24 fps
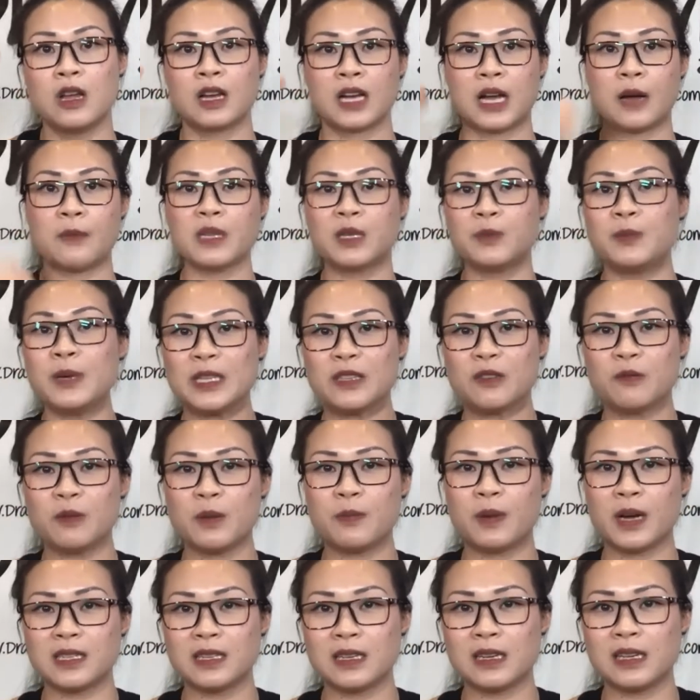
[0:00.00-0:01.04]
come and speak to me
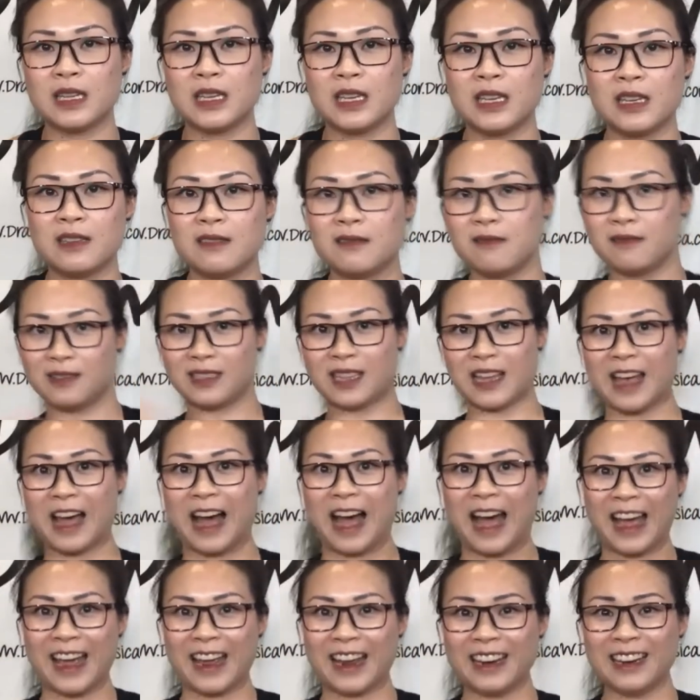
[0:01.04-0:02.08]
personally, say
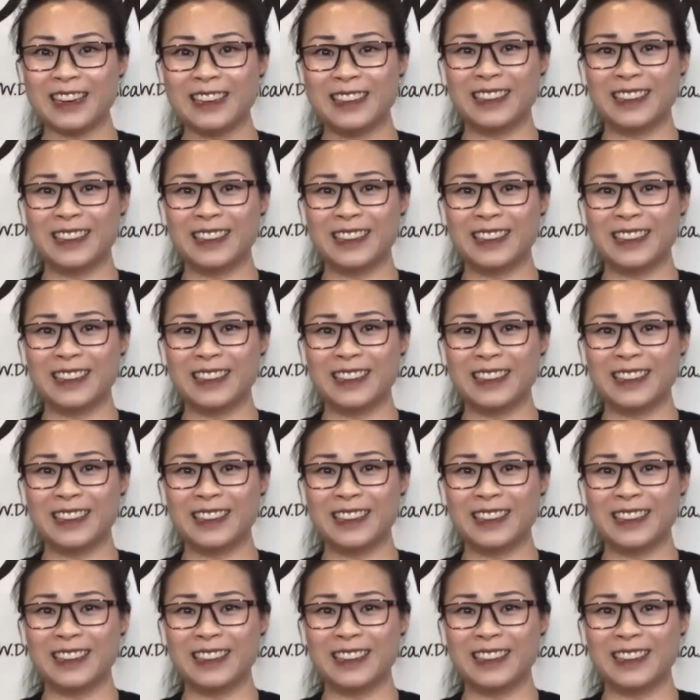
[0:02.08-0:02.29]
hi.